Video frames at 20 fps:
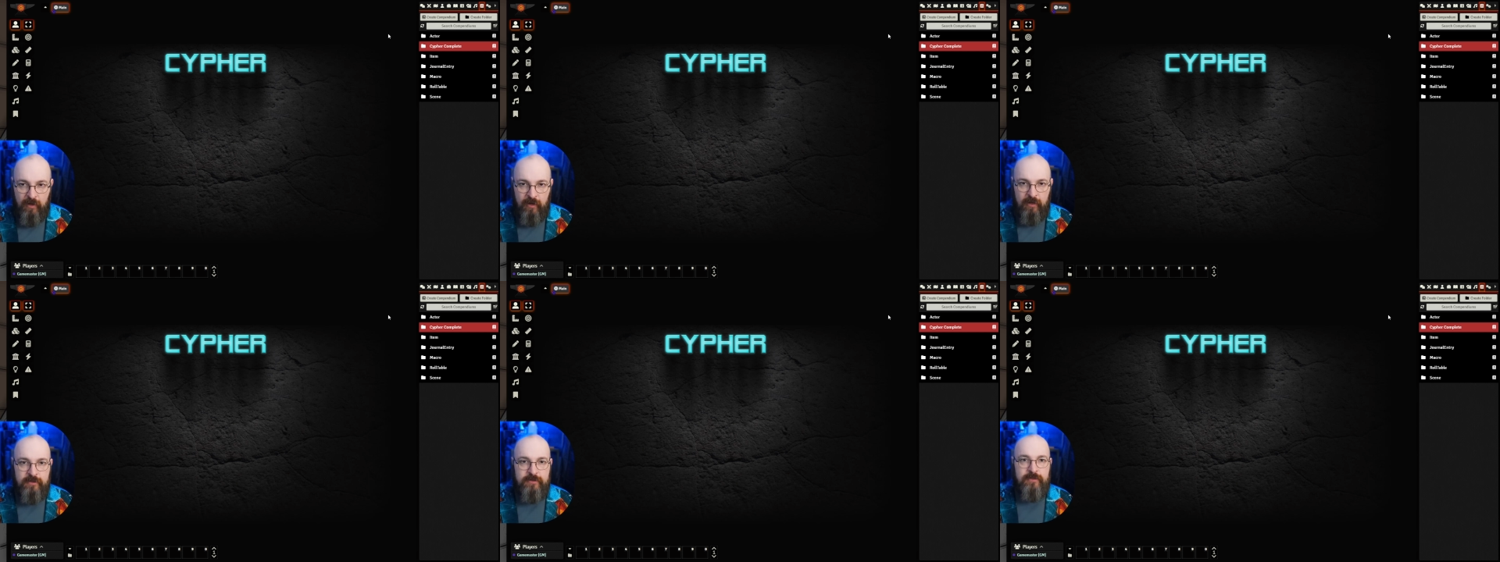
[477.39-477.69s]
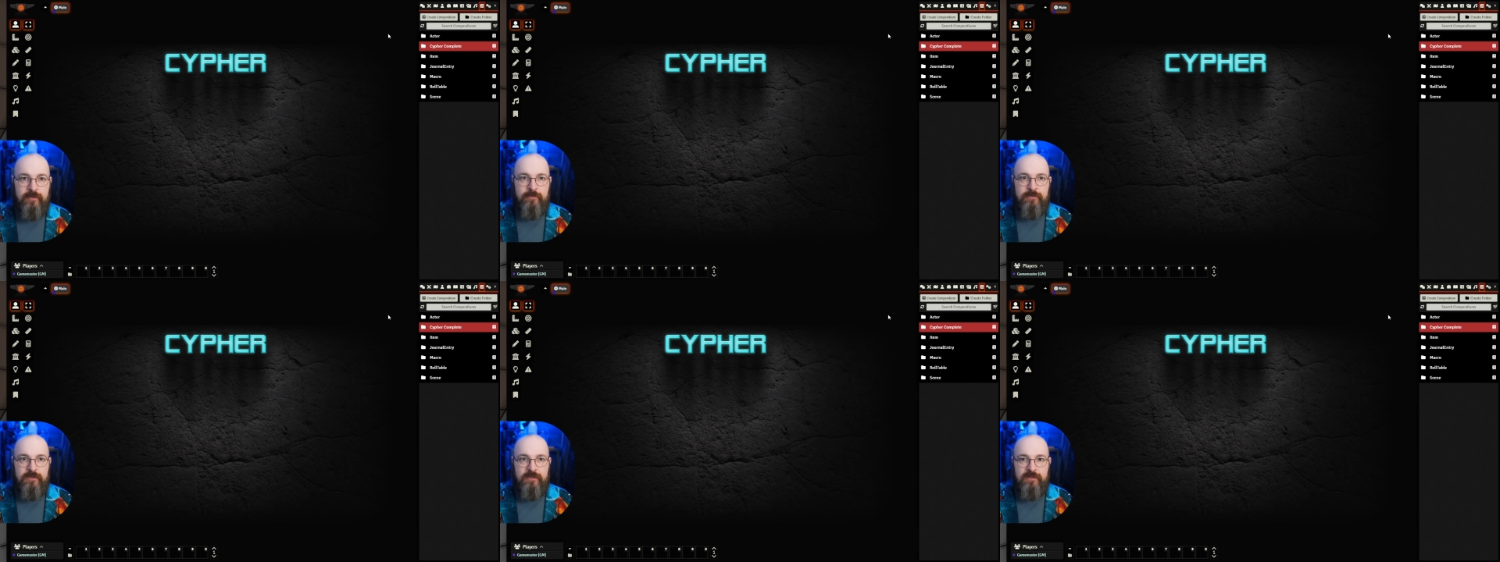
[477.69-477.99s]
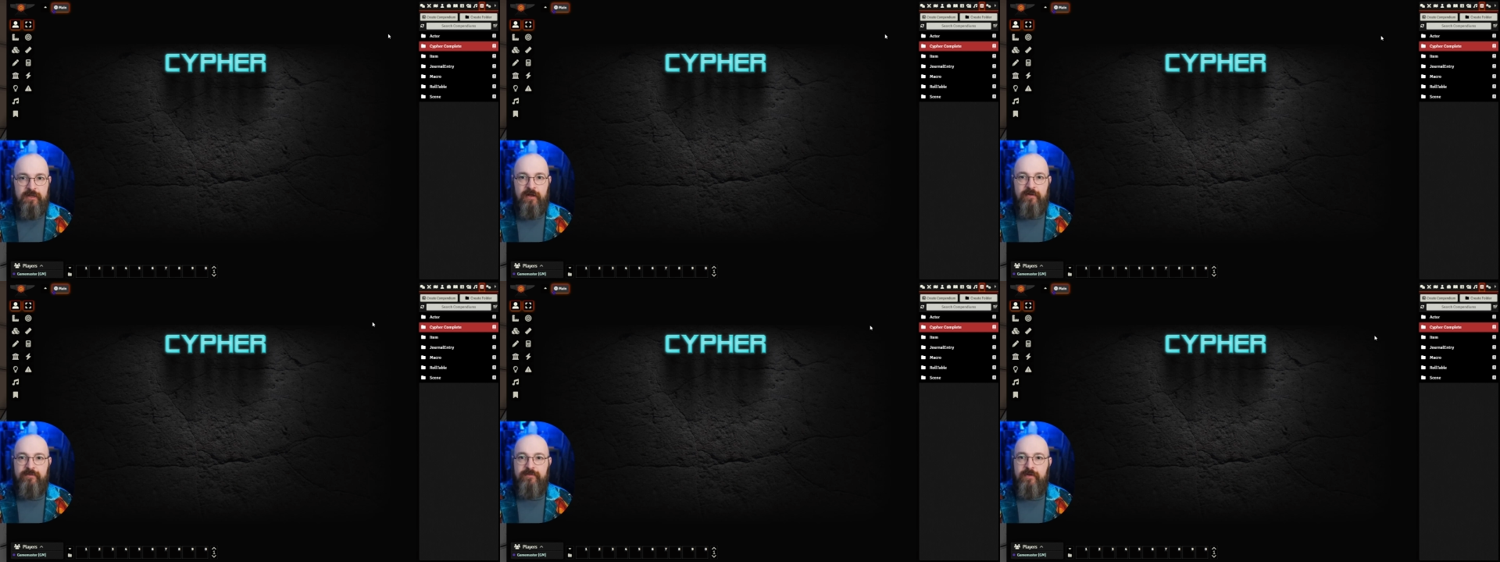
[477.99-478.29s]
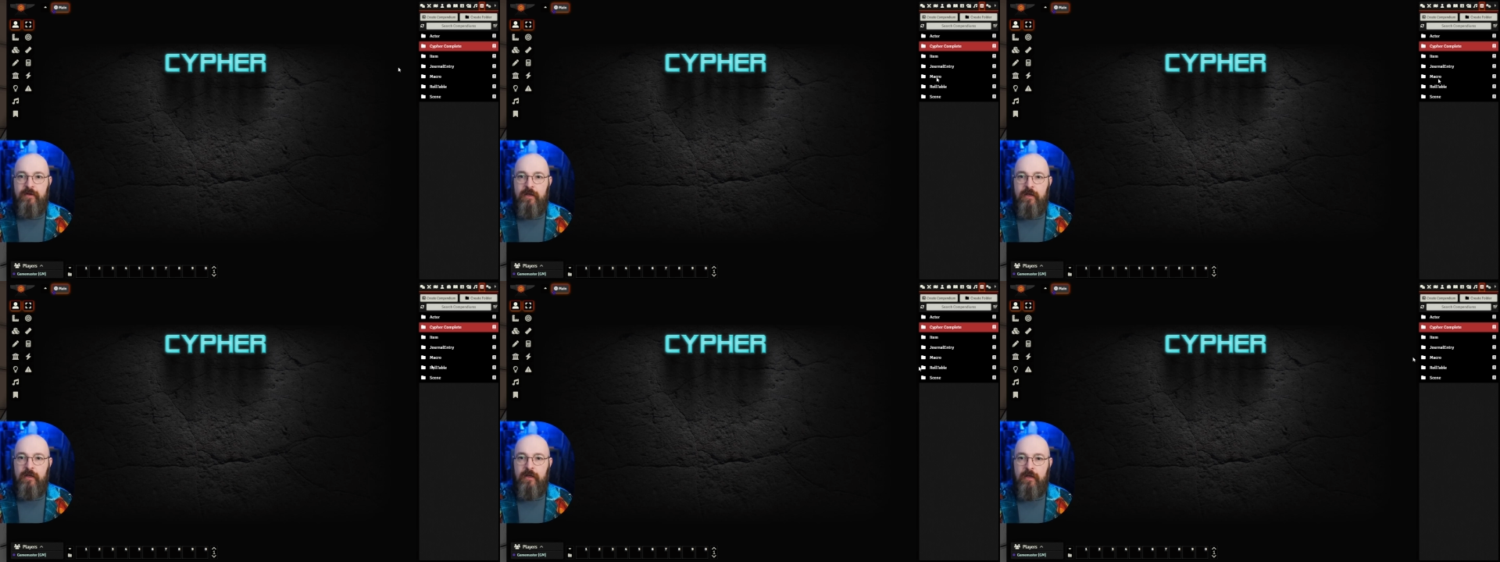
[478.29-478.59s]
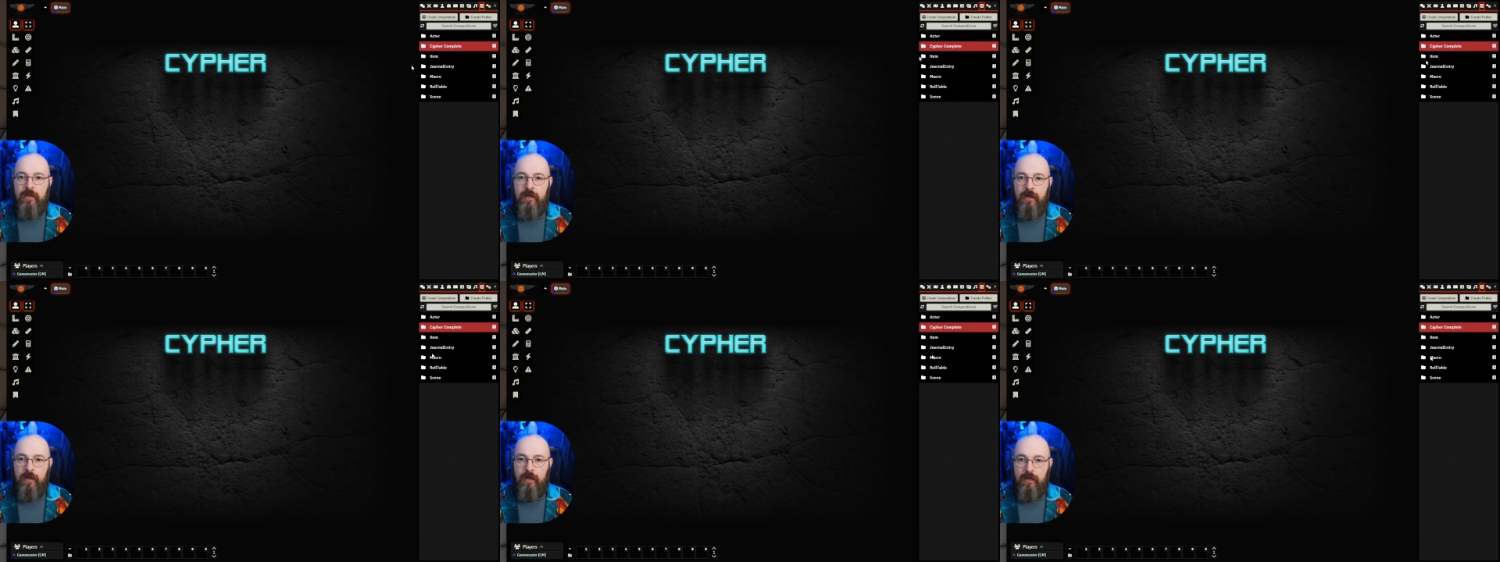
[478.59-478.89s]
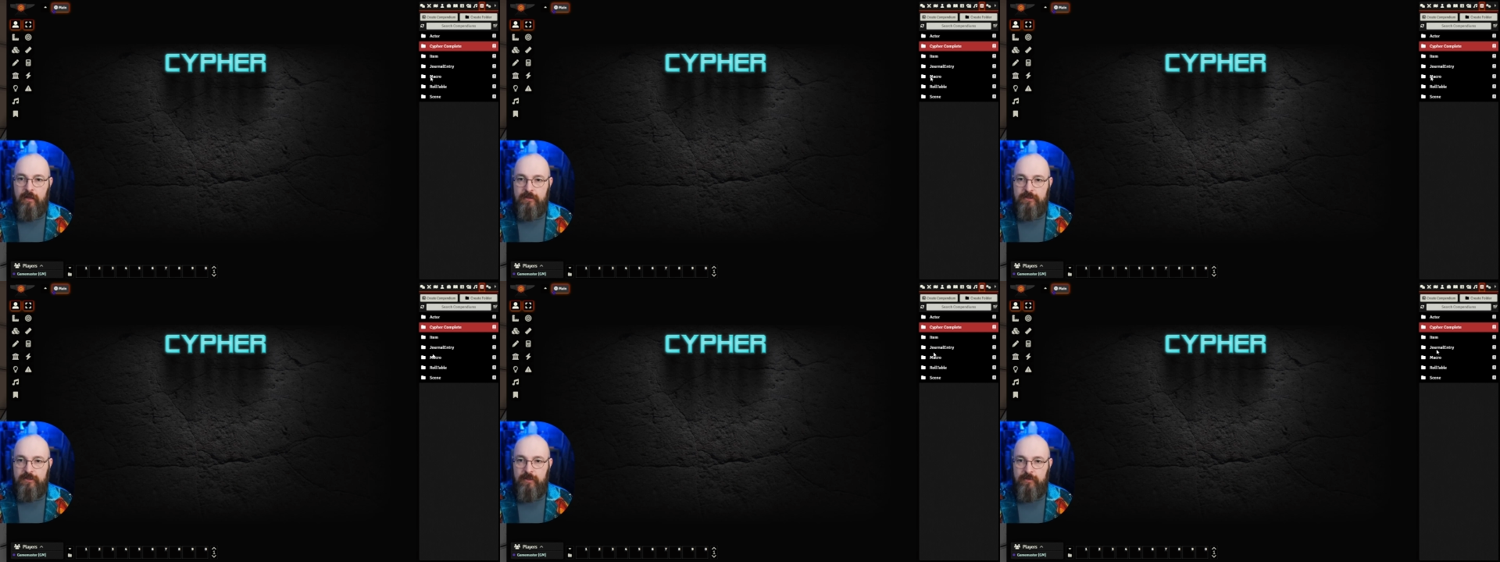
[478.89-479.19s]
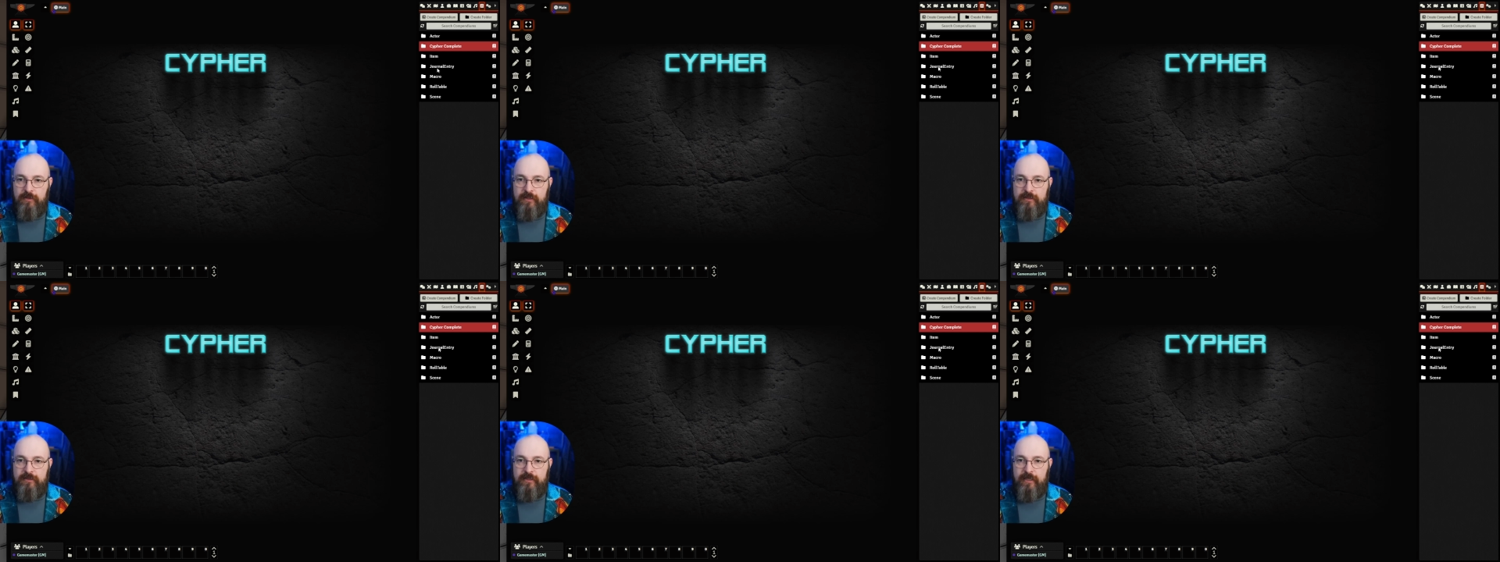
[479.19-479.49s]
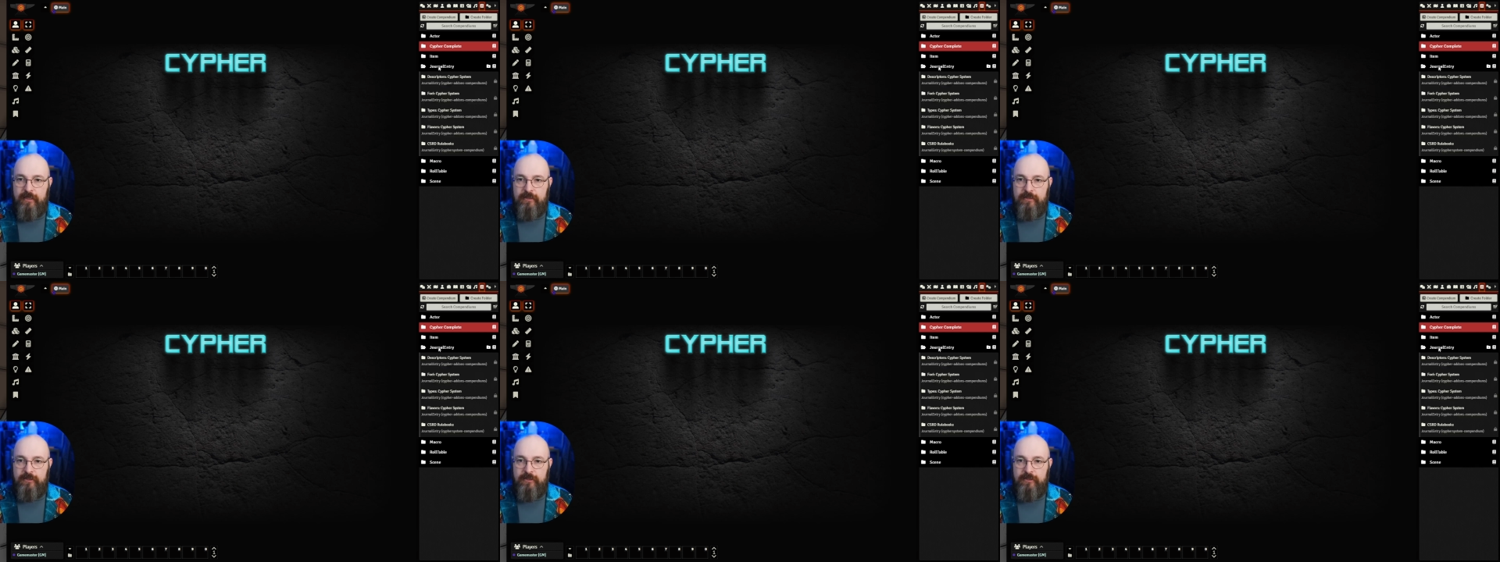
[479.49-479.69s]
awesome stuff. So in this case,